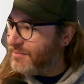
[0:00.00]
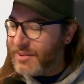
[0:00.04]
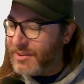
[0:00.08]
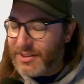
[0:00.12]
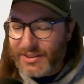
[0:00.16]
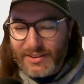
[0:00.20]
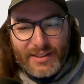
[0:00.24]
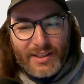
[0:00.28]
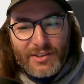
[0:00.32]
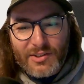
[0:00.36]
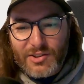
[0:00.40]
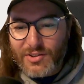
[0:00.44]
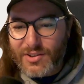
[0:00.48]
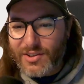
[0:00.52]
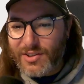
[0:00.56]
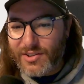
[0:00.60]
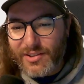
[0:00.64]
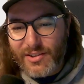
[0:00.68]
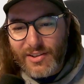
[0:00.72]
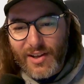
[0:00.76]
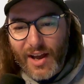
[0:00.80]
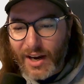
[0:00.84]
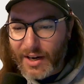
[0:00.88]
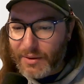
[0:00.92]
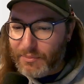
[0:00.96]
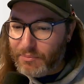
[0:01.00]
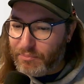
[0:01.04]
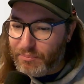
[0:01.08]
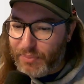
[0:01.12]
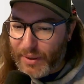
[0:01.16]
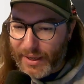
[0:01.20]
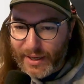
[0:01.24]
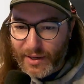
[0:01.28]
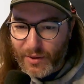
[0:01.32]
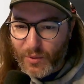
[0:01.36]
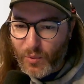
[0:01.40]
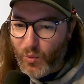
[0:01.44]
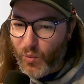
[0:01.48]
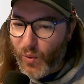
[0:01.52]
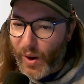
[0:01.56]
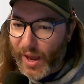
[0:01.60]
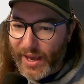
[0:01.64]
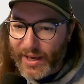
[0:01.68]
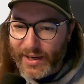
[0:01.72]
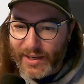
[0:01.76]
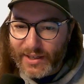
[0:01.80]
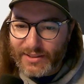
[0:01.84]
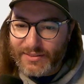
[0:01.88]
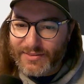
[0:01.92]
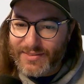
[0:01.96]
there's just not a big
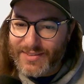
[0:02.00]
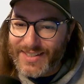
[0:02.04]
wake